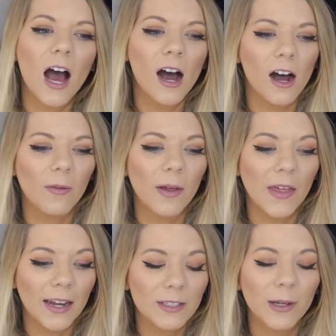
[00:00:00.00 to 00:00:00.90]
And
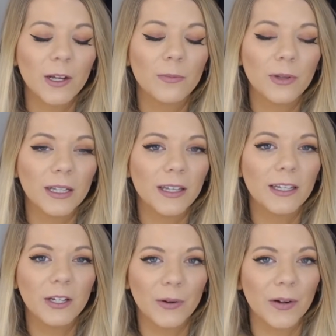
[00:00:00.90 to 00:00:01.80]
that has been completely
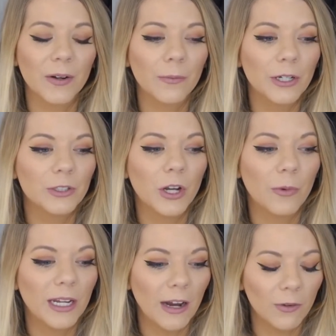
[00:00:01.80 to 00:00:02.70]
cured, which
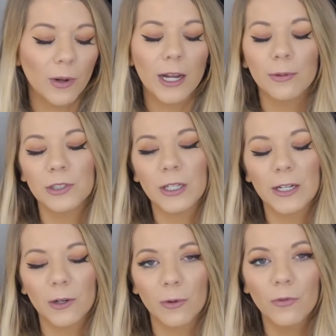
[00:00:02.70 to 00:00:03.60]
we never were able to
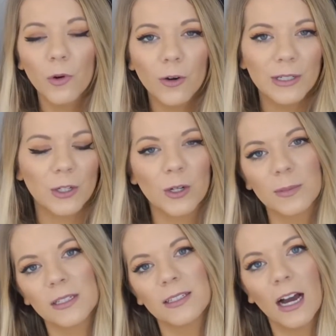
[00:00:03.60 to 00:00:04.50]
cure before. We took him
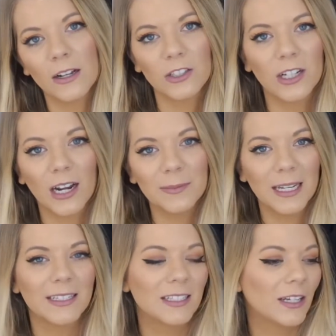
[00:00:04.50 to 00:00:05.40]
to the doctor, got him
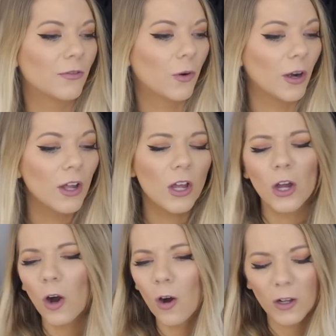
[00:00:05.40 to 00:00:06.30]
tested for
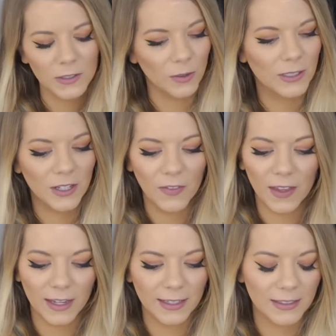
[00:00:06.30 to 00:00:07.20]
all sorts of
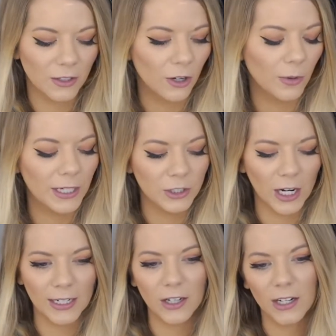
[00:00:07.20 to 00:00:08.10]
things. You know, he
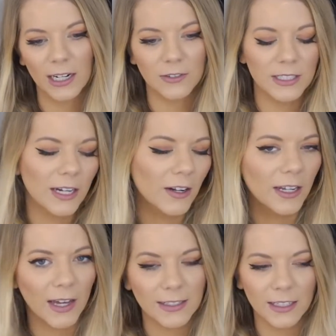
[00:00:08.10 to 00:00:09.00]
tried cutting out
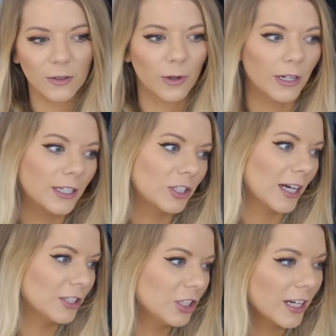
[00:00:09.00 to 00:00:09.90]
dairy, that didn't work. He
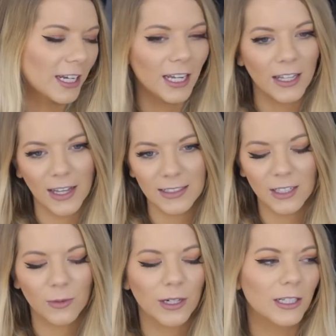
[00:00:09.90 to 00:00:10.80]
tried chicken, that
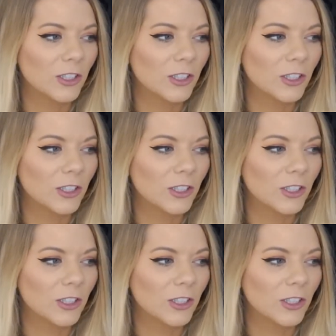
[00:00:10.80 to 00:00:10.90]
didn't work.